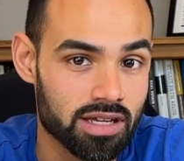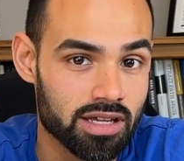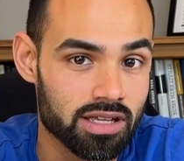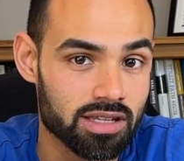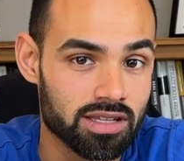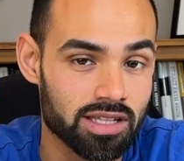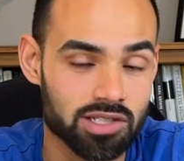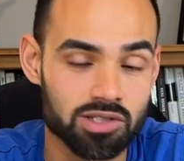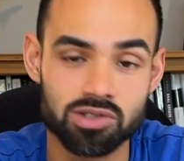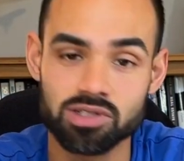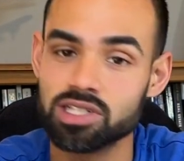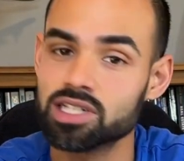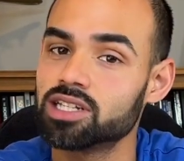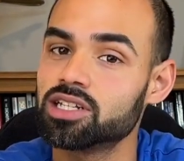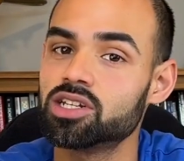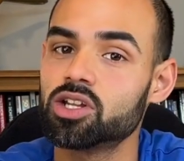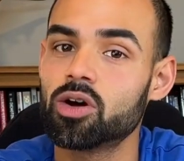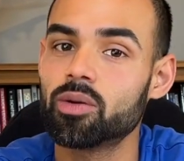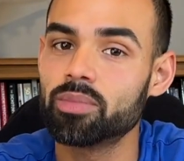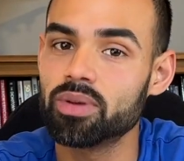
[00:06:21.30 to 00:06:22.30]
that you
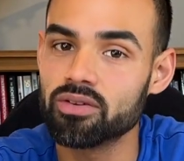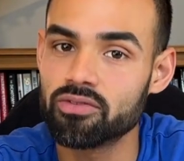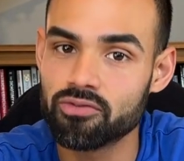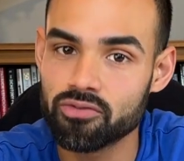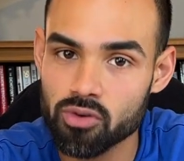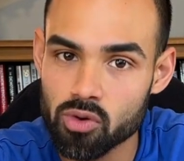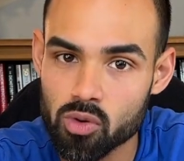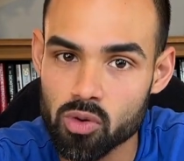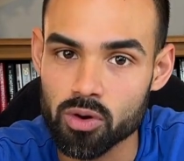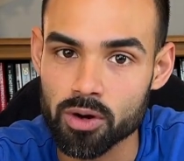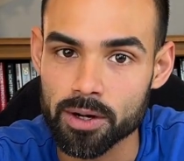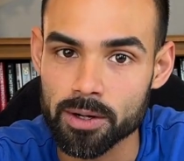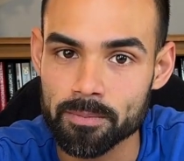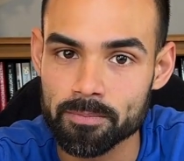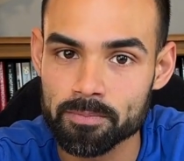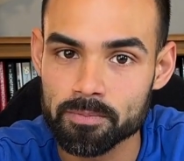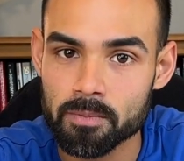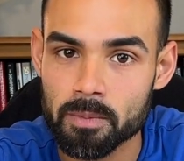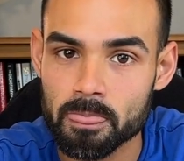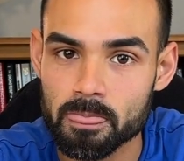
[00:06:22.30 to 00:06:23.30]
didn't know before,
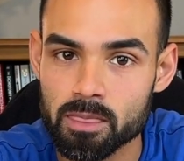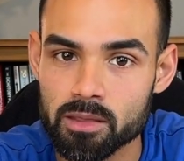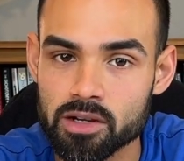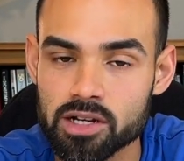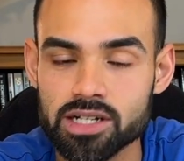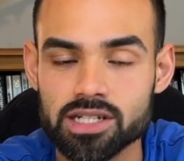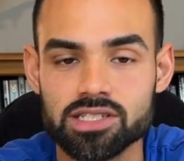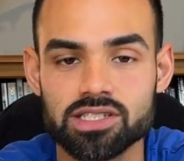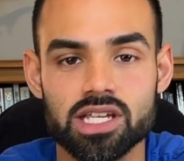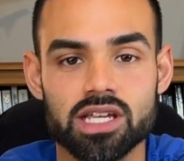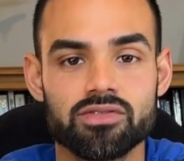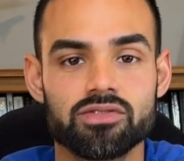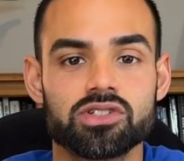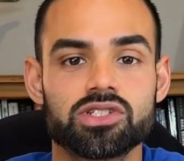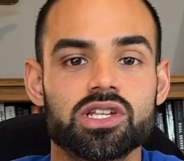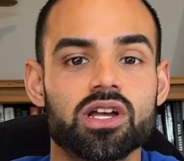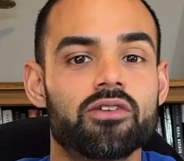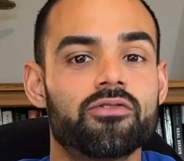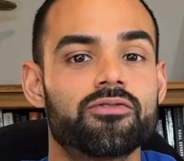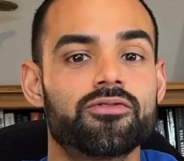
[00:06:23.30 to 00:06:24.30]
you're going to save
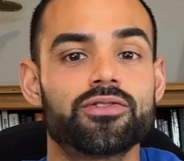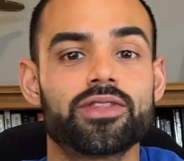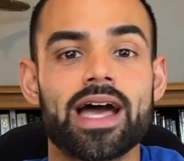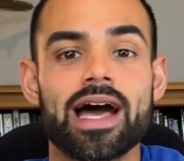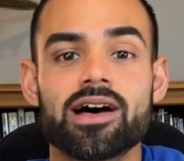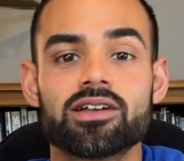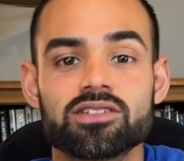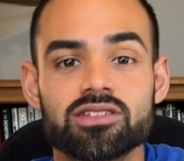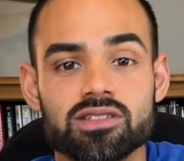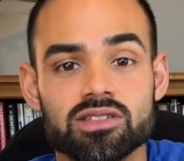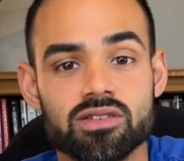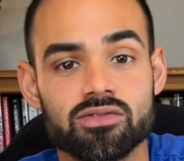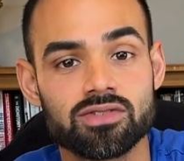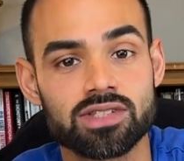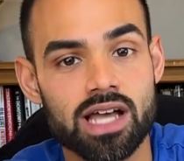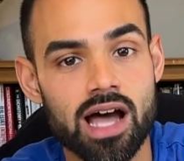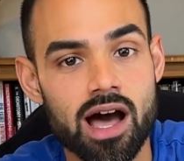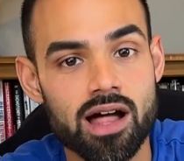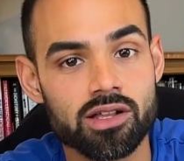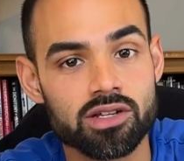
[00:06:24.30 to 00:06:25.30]
yourself thousands of
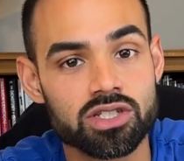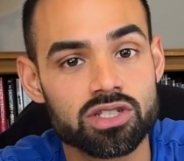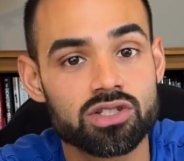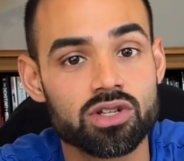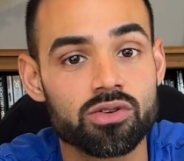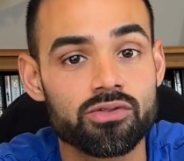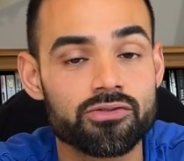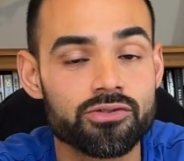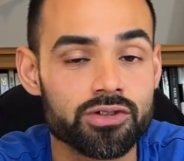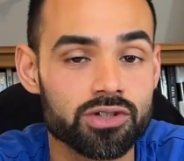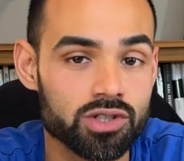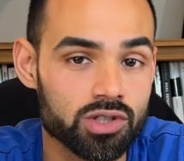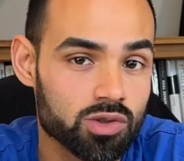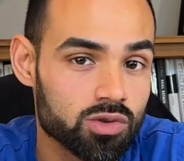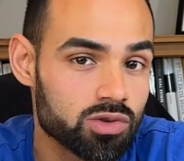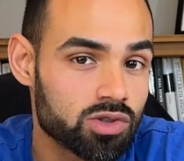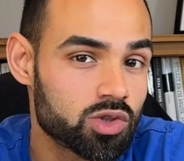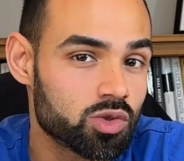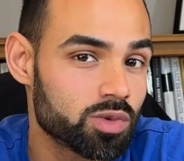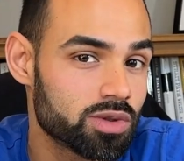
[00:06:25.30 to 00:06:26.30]
dollars. So for
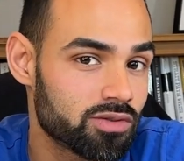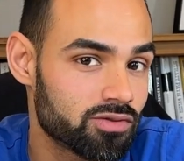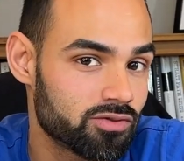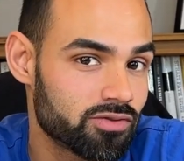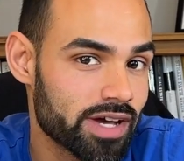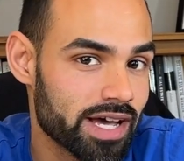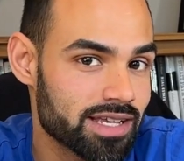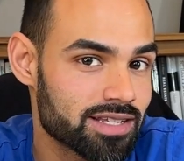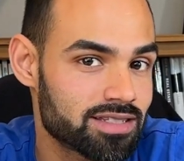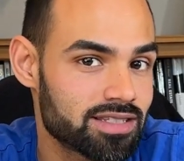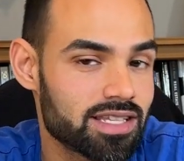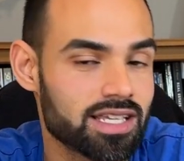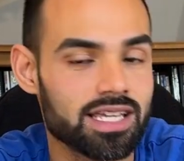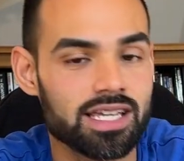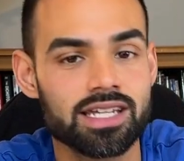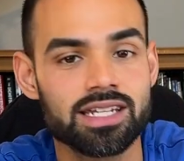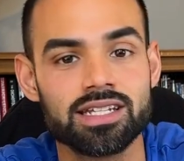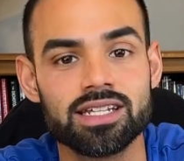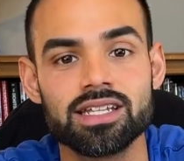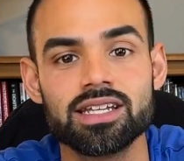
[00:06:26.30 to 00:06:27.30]
you to invest
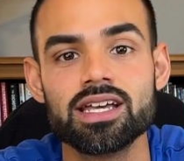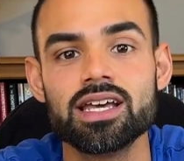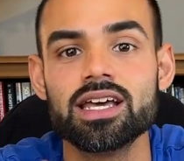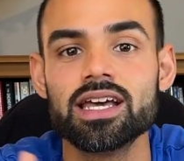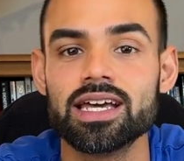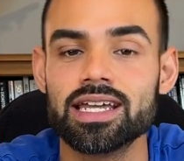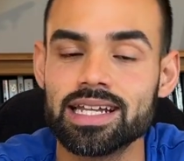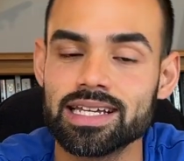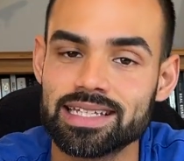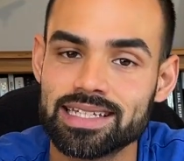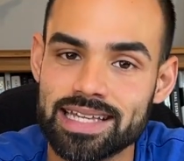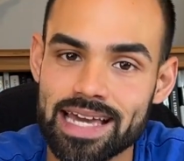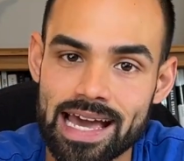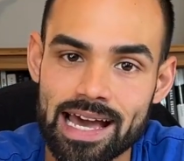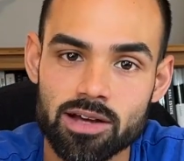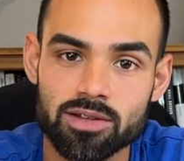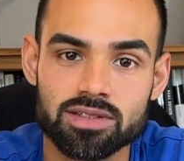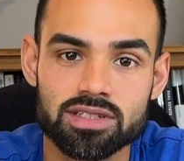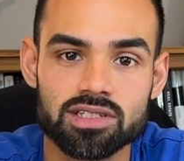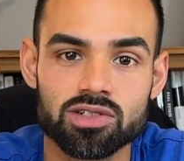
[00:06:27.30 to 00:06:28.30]
in an
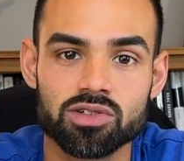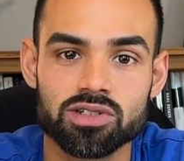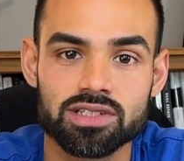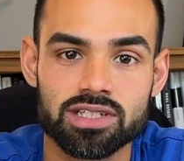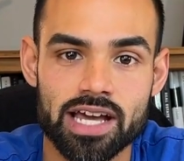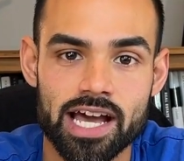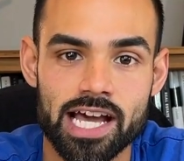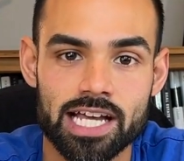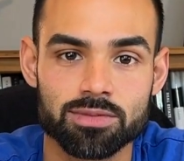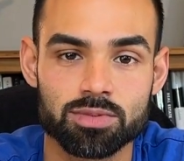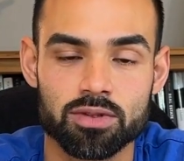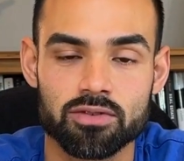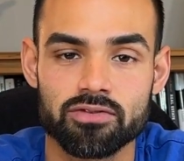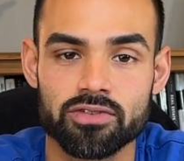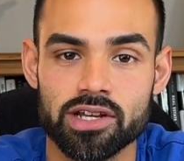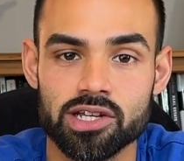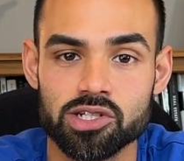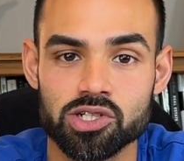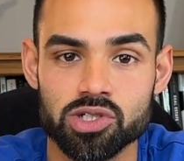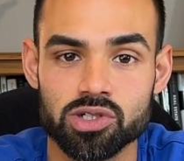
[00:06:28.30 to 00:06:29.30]
accountant or a tax
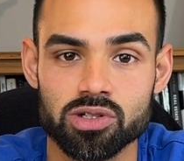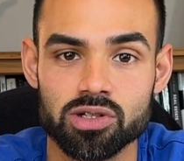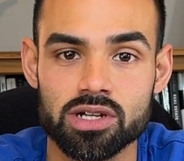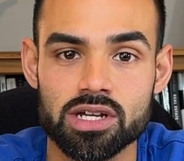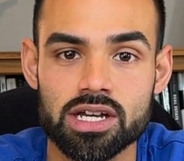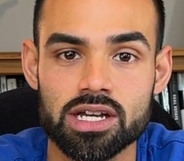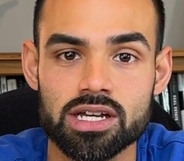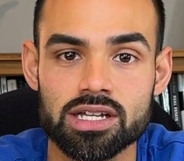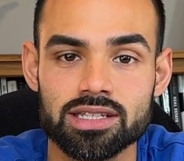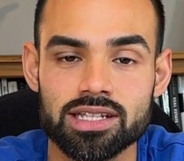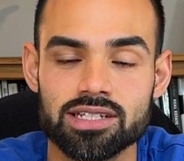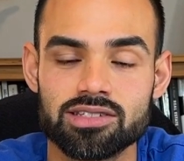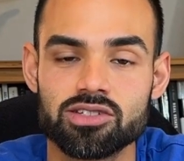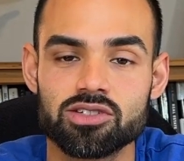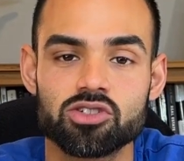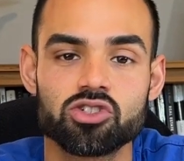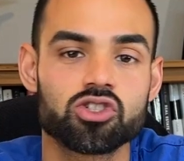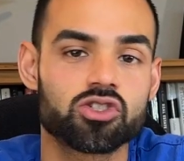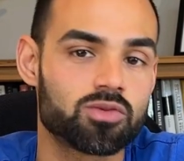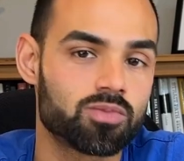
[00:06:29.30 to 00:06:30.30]
professional, that's a
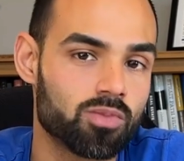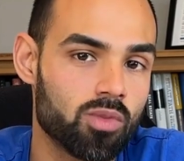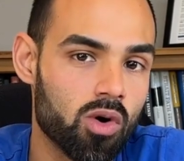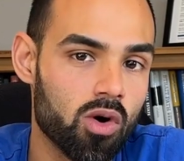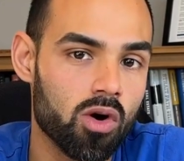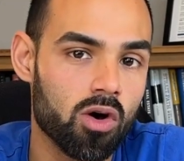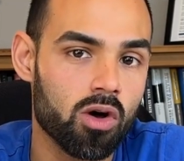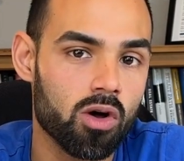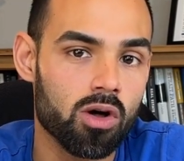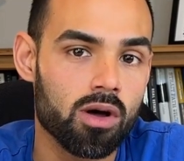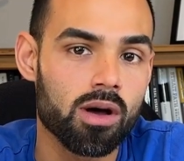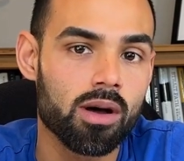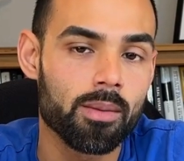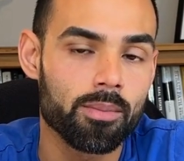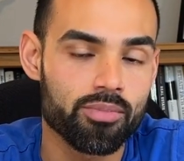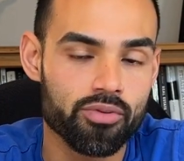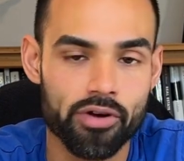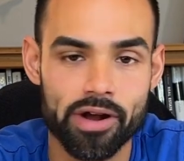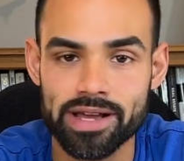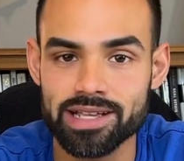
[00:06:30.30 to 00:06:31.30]
small
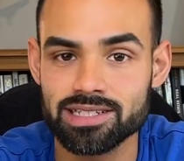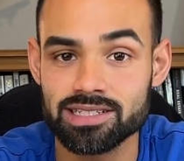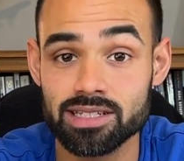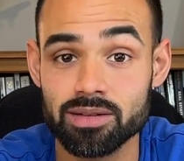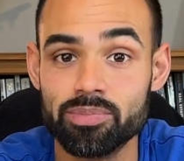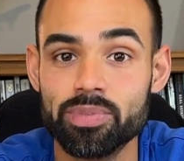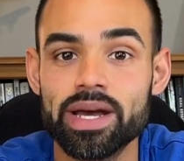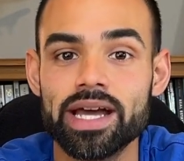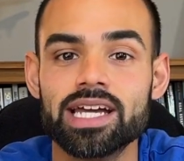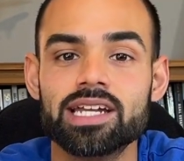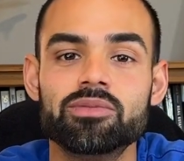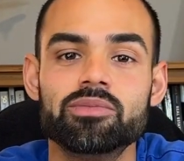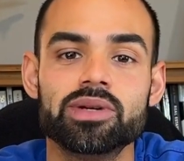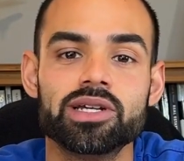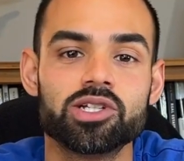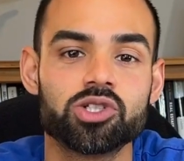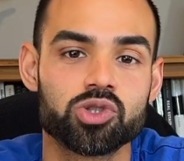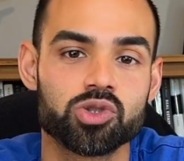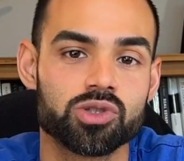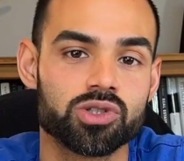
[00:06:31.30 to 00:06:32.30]
price to pay to
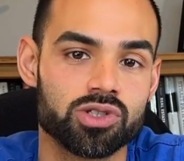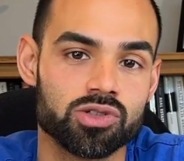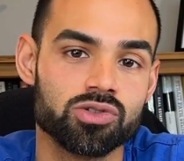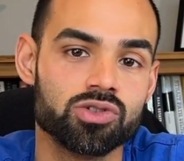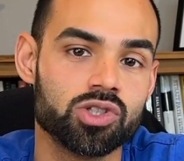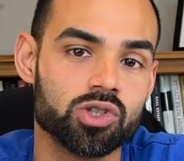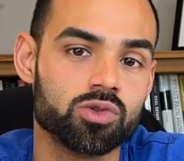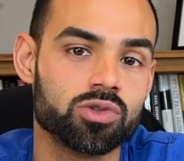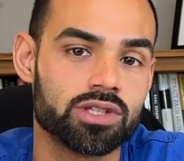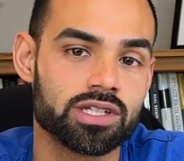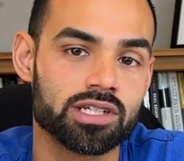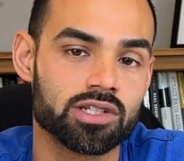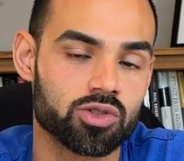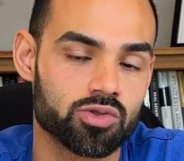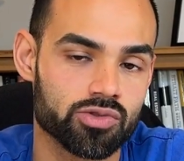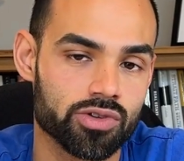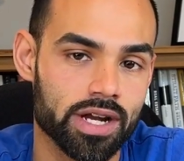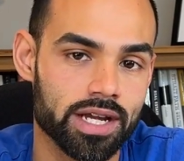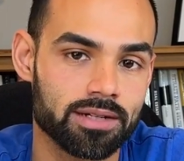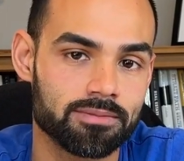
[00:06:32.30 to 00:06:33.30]
make sure you do things
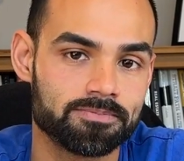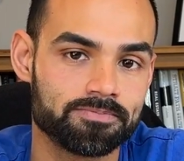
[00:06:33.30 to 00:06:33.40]
right.